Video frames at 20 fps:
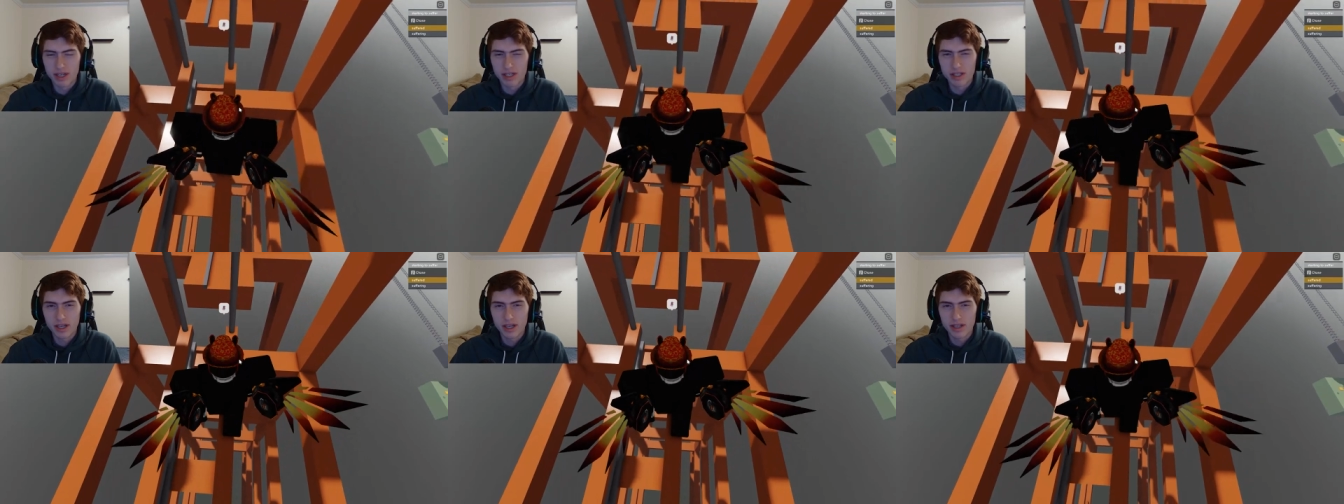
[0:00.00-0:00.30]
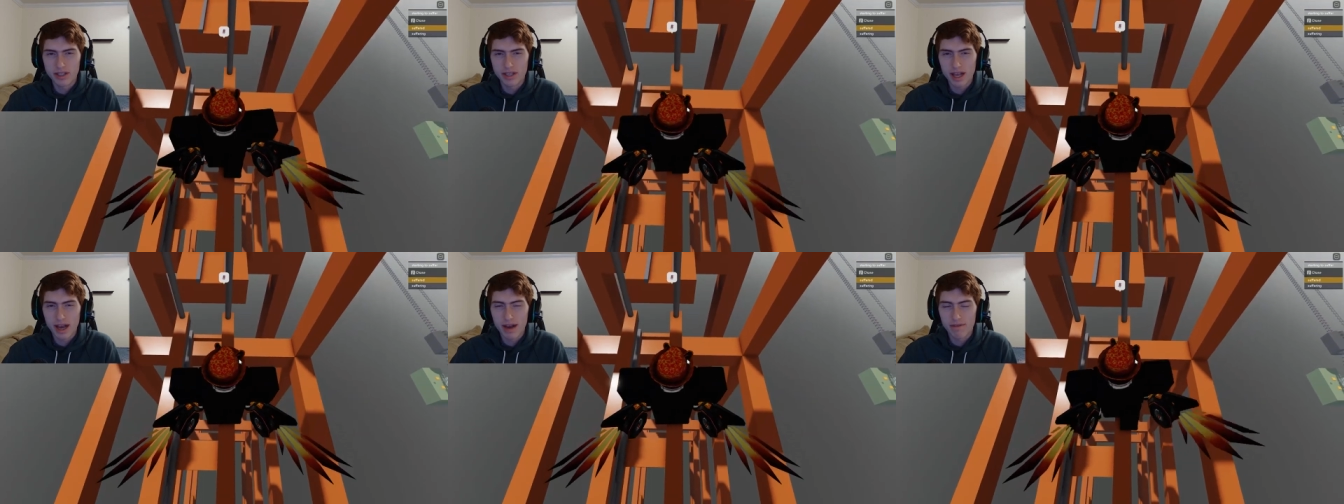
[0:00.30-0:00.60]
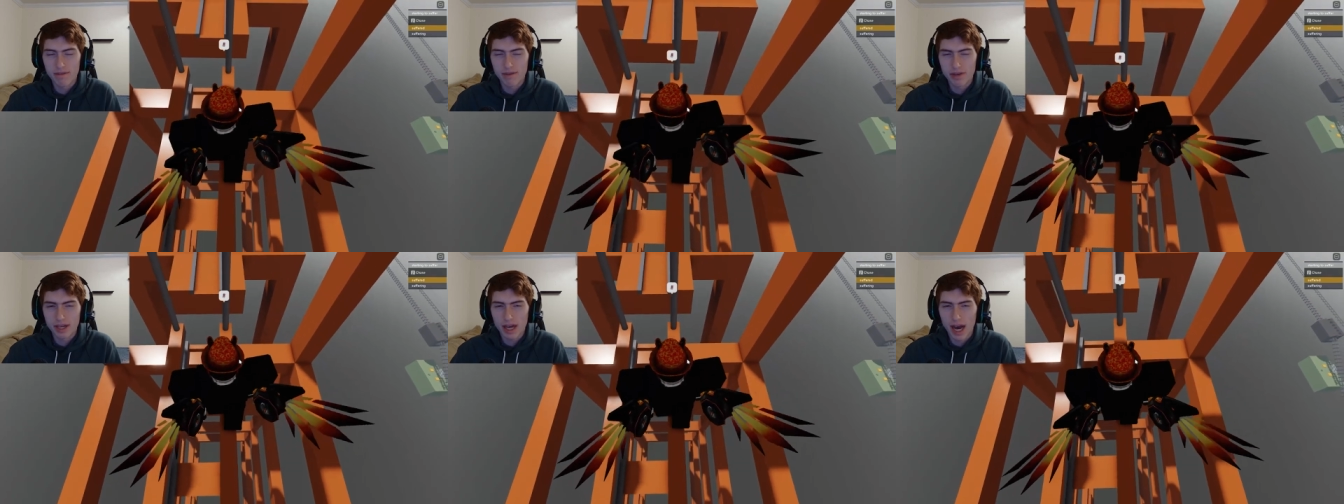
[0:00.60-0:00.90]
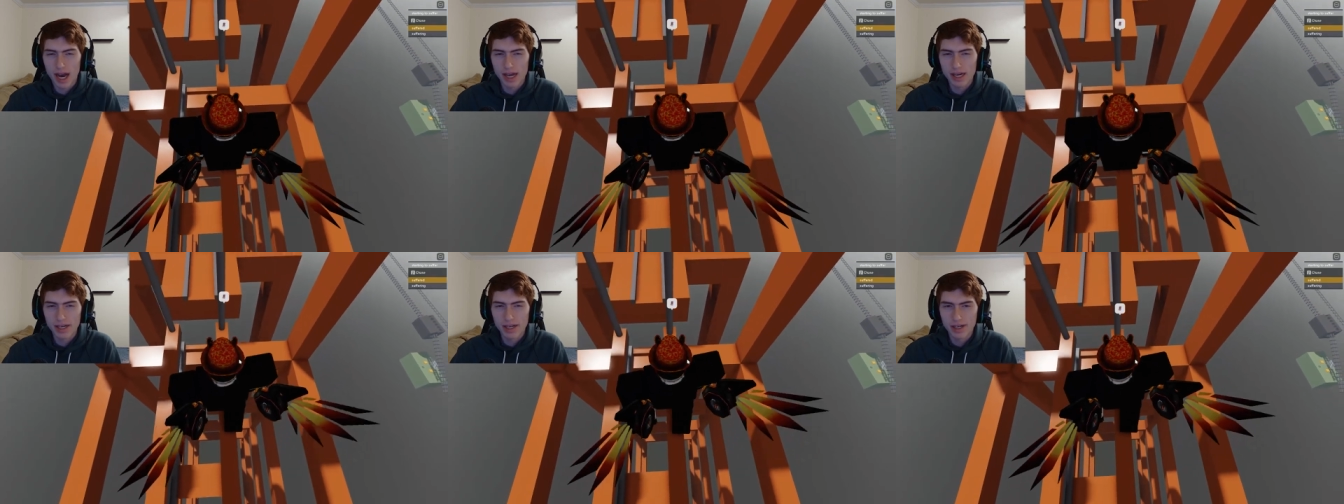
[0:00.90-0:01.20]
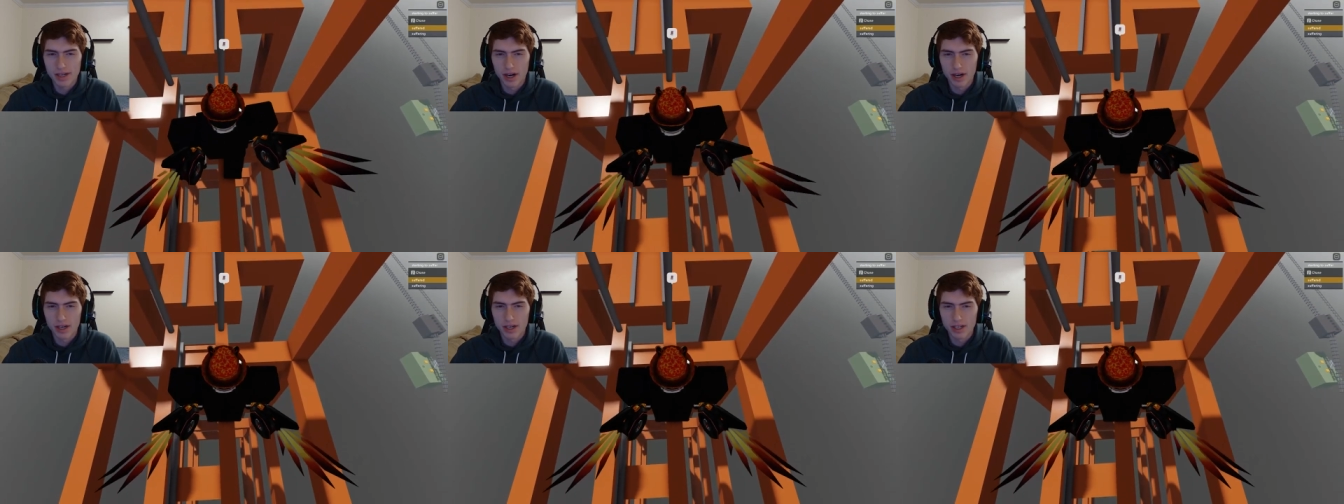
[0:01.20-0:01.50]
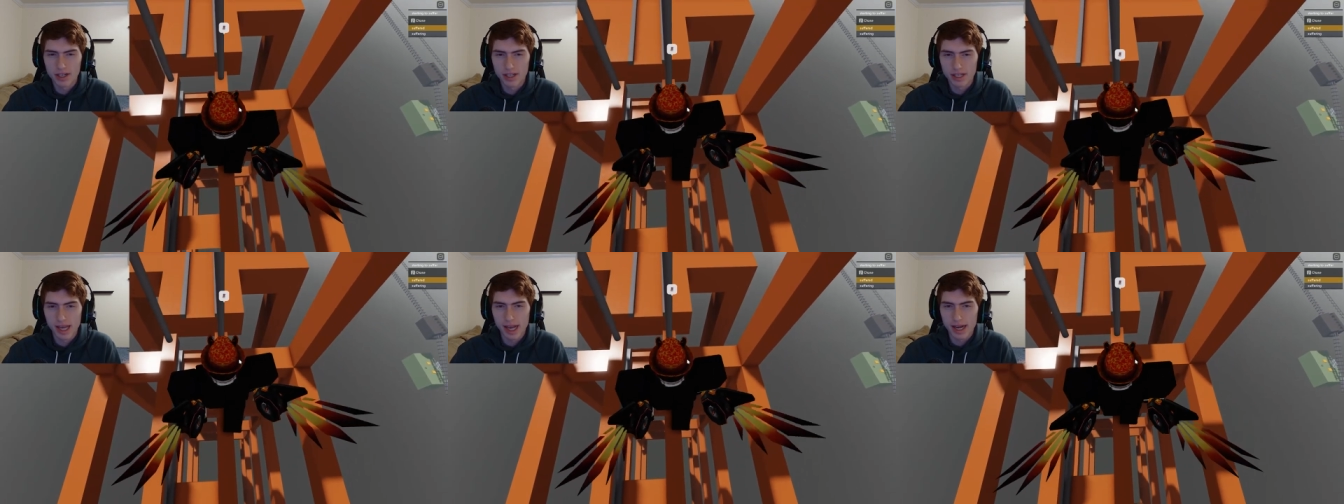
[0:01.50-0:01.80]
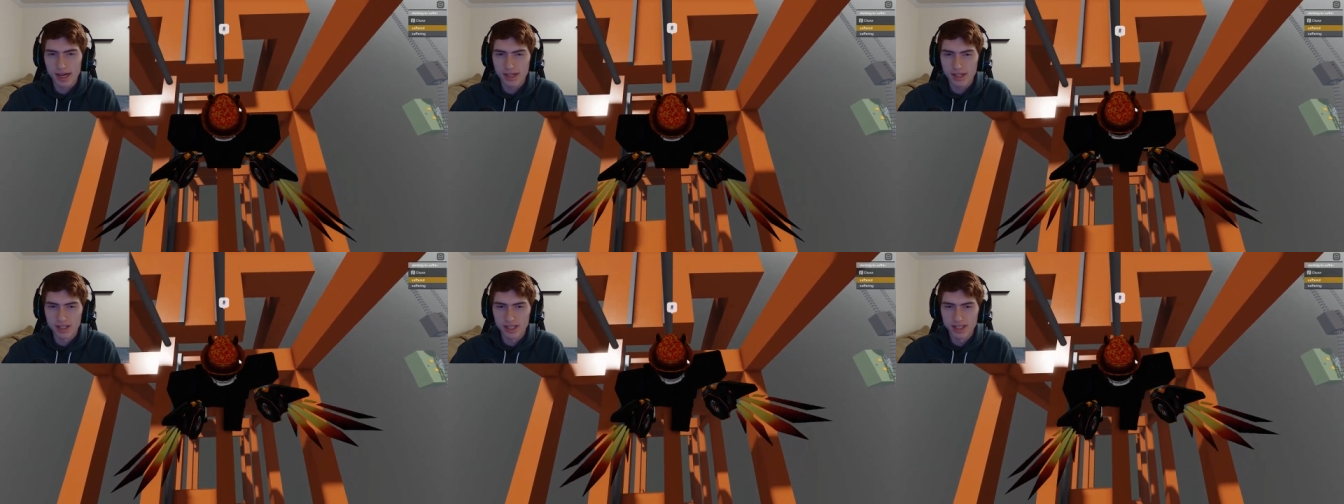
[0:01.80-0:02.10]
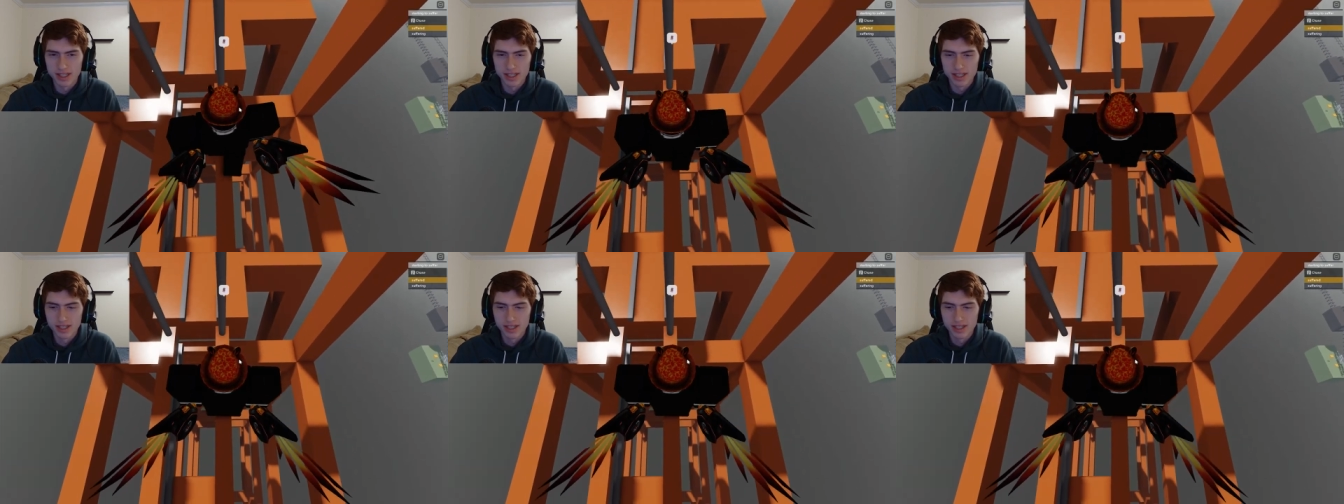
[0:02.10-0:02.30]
It does have kind of cart detection.